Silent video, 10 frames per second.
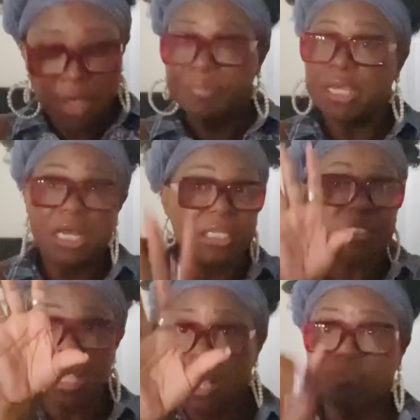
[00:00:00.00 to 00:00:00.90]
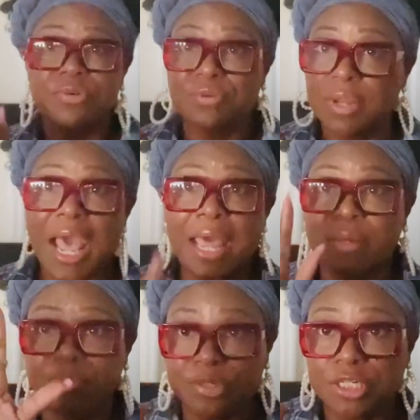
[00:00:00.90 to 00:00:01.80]
because I'm I
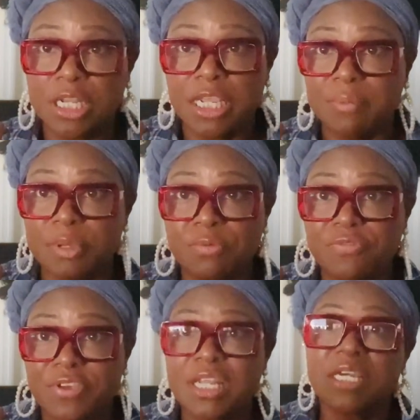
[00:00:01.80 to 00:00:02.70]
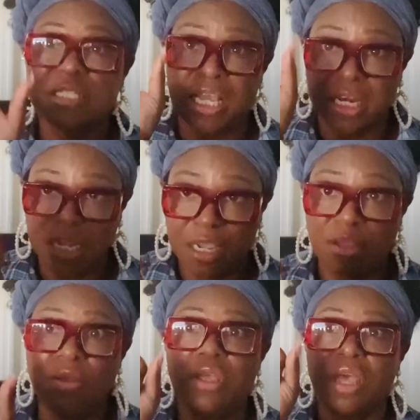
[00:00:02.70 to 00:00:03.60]
didn't put a claim in with FedEx and
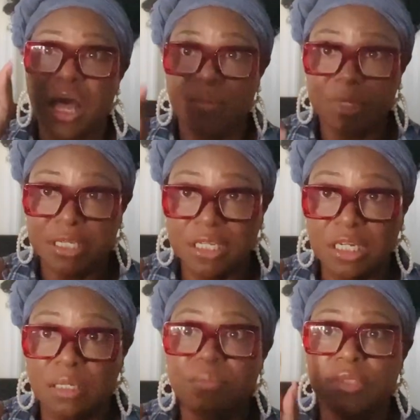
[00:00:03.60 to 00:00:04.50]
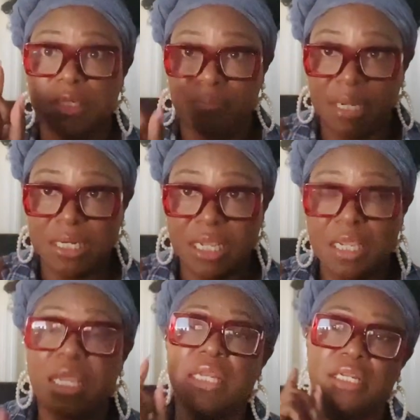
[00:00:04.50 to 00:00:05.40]
now I'm gonna get them till
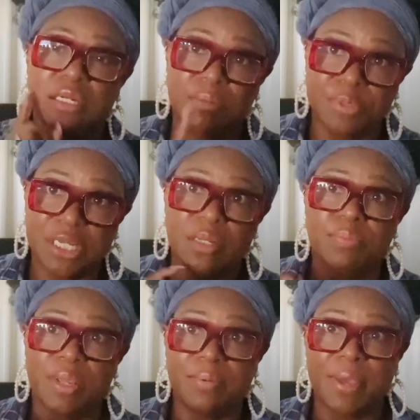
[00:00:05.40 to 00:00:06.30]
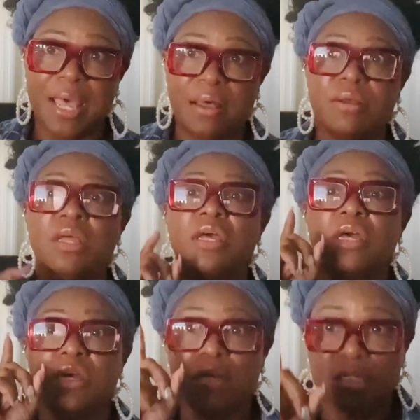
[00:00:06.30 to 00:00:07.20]
Monday and then I'm telling PayPal
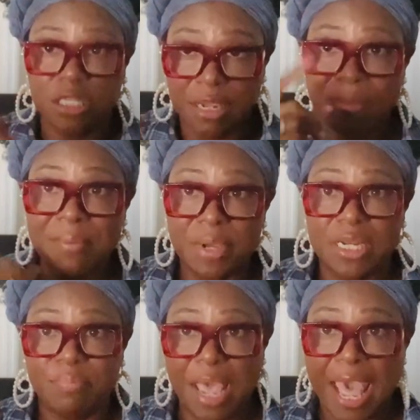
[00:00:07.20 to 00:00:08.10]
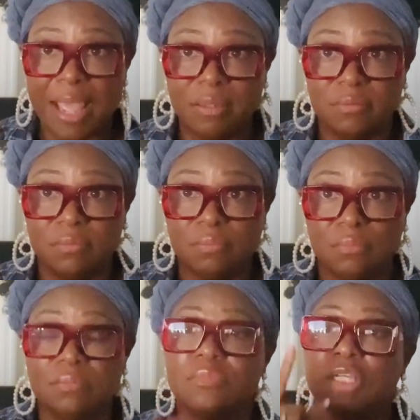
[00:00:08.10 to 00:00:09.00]
take my money back
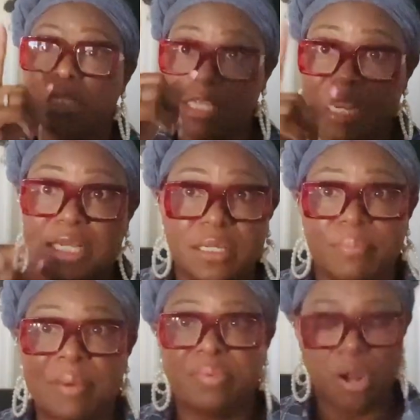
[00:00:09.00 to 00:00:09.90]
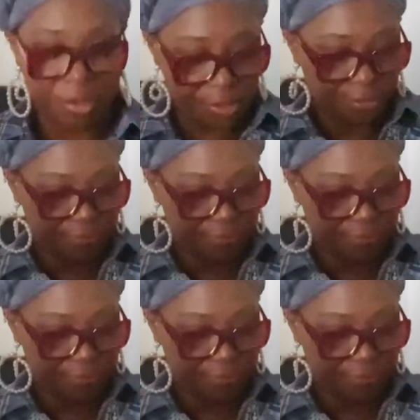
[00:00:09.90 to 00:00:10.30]
because I didn't get my product.